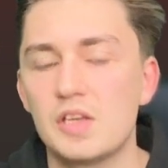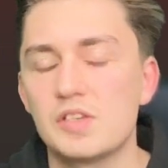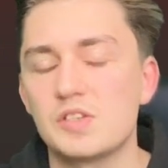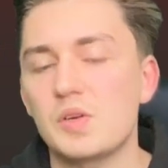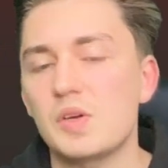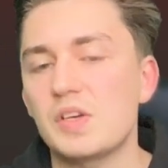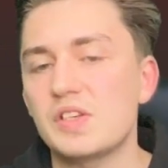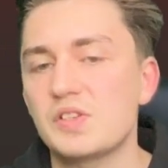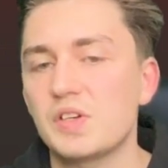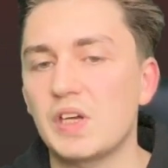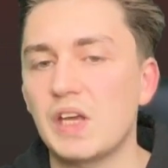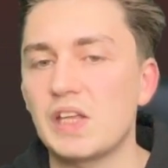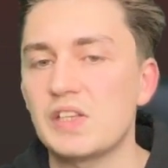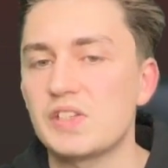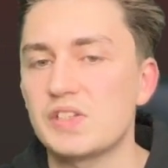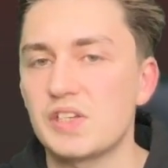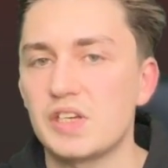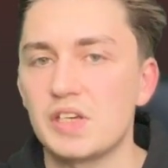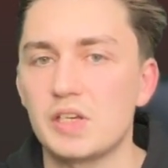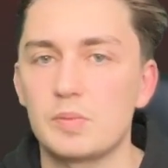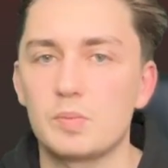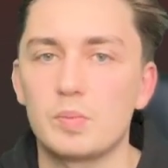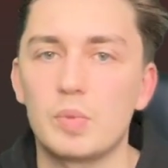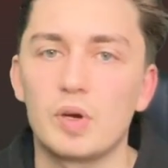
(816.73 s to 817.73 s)
So as you can
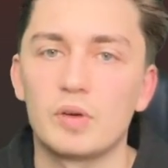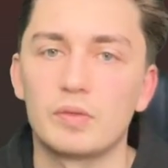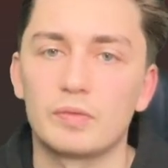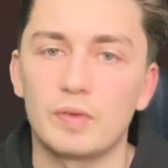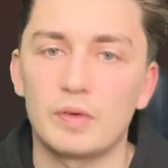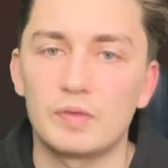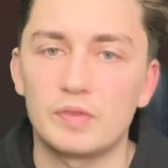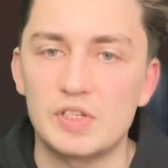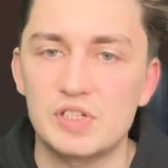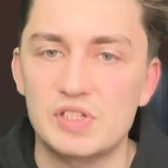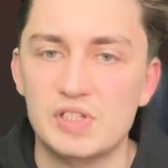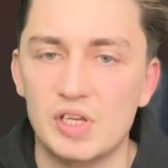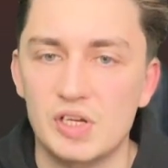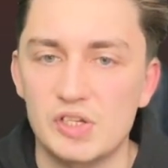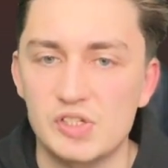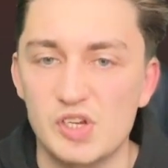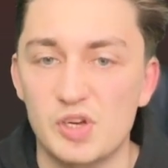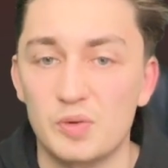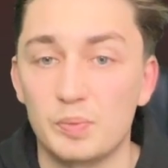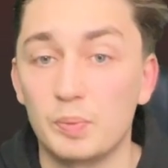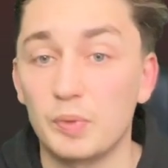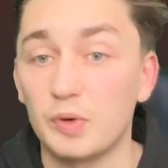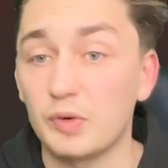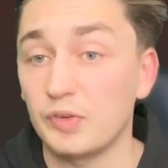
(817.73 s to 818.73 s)
see, both of these
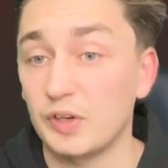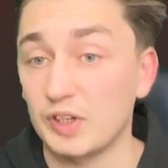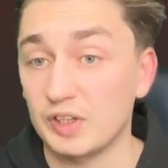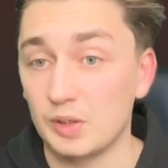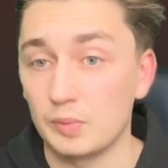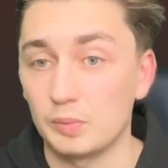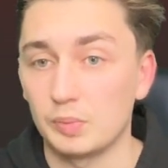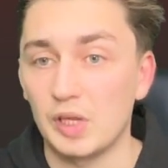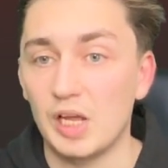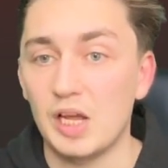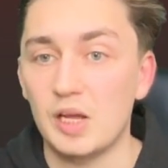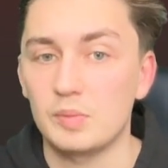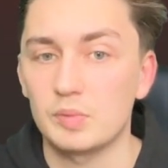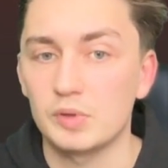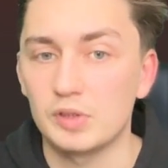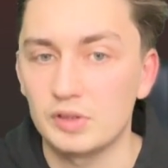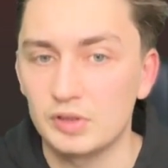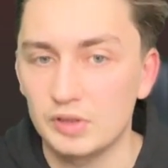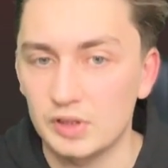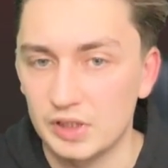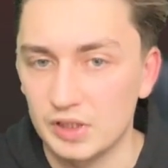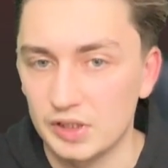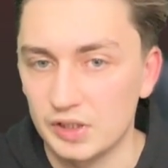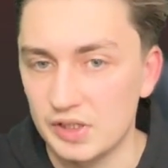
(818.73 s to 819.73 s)
lines are perfectly
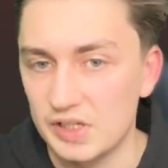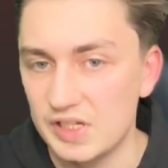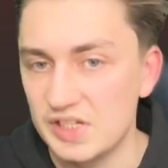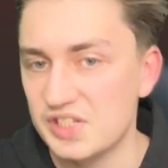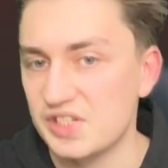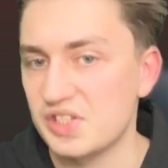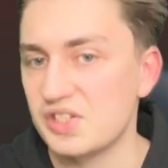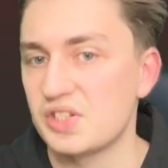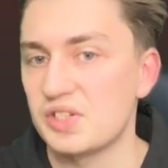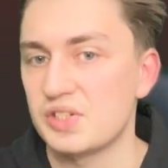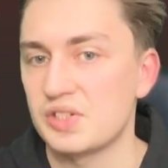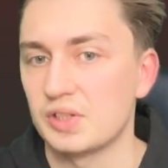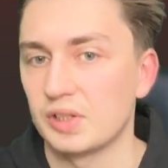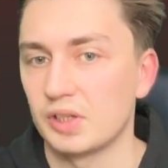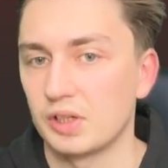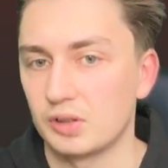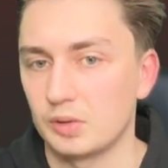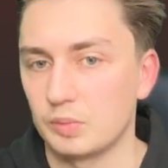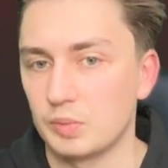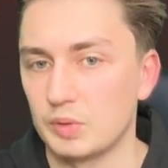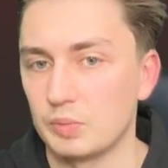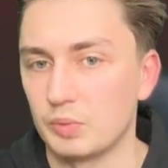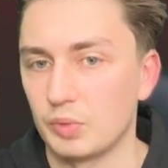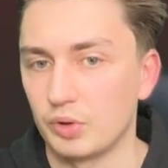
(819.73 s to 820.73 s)
playable. E6 is a
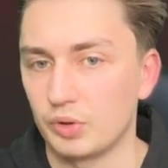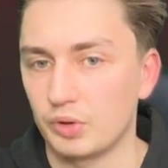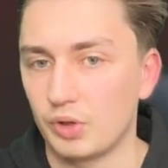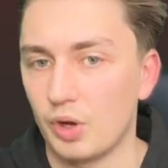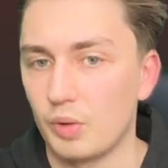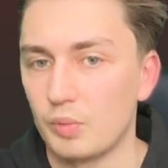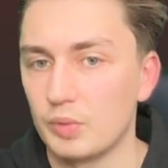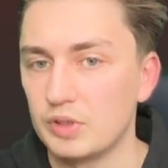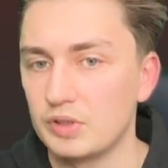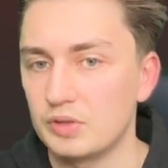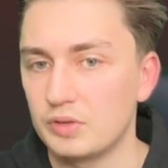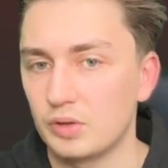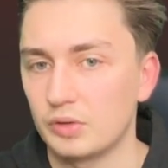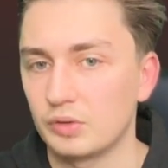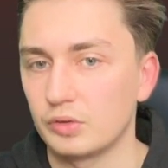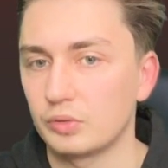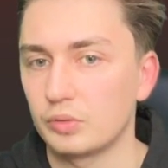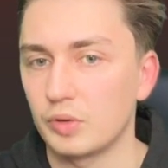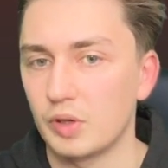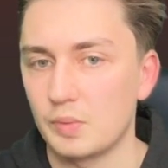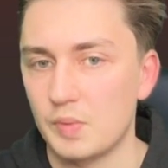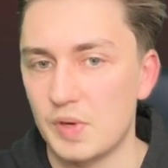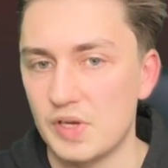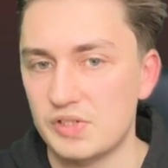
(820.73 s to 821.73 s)
little bit more common on
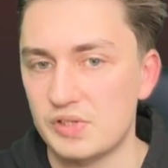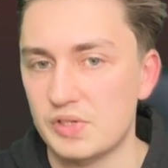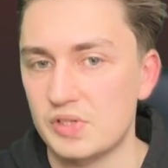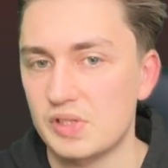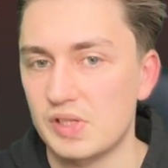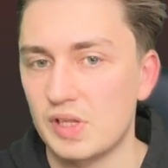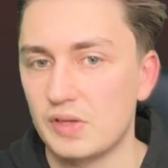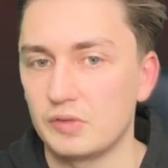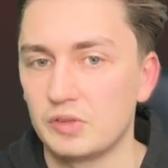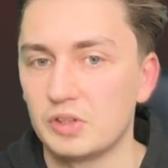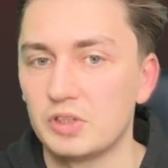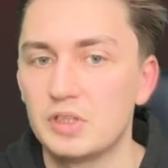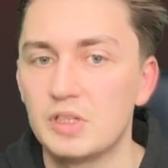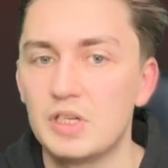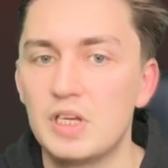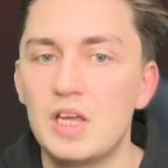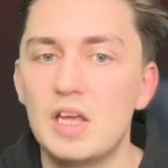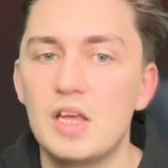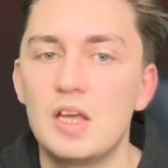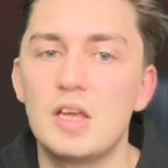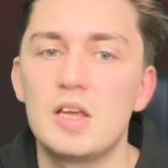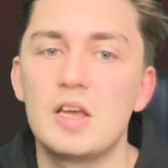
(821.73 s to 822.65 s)
the Grandmaster's level.